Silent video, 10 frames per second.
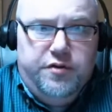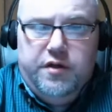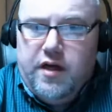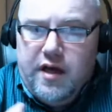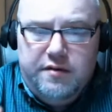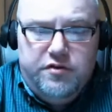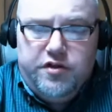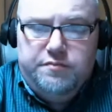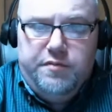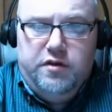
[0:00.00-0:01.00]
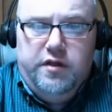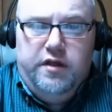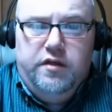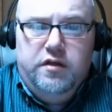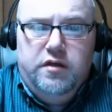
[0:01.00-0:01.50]
You're not just
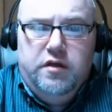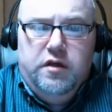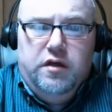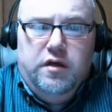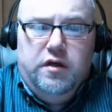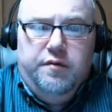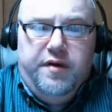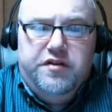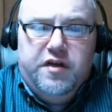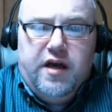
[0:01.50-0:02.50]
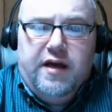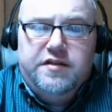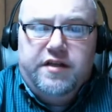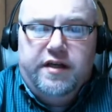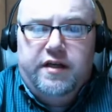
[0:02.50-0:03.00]
building a piece of
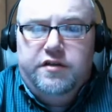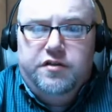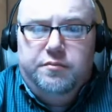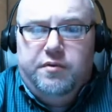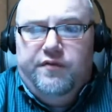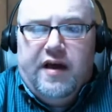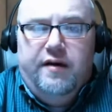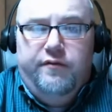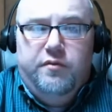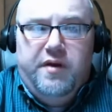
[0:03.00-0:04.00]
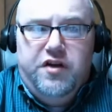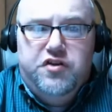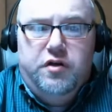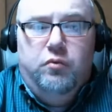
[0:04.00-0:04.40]
content to provide information.